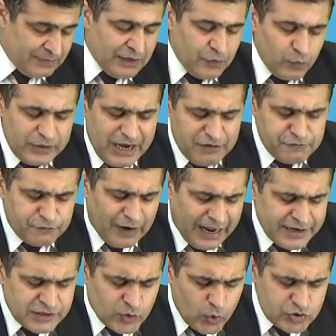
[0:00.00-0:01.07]
We have
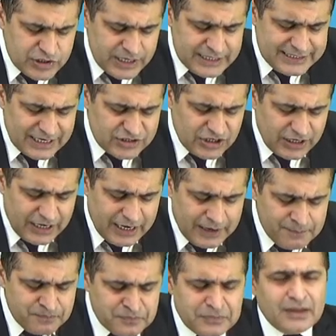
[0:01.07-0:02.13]
one question in section
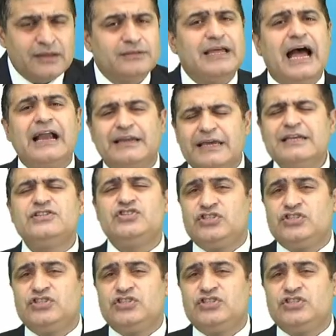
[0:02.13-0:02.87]
A that is